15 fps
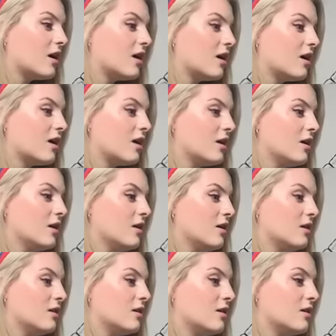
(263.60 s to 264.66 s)

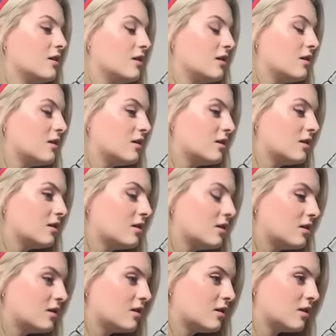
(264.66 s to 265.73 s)

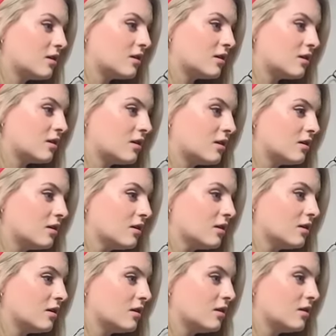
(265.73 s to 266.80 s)

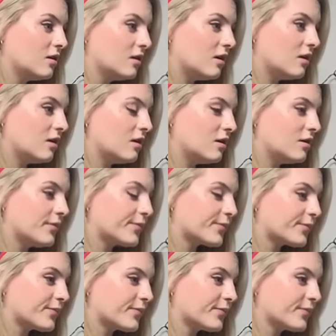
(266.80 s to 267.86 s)

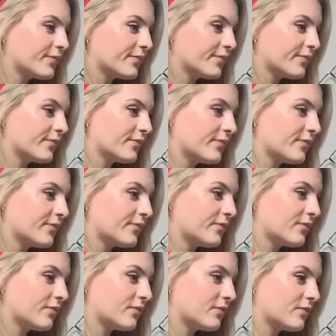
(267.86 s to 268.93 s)

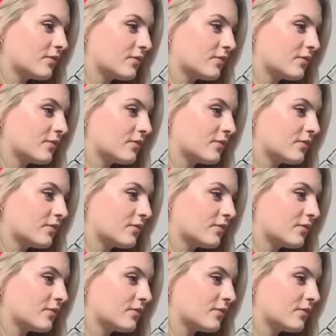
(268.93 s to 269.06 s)
(not speaking)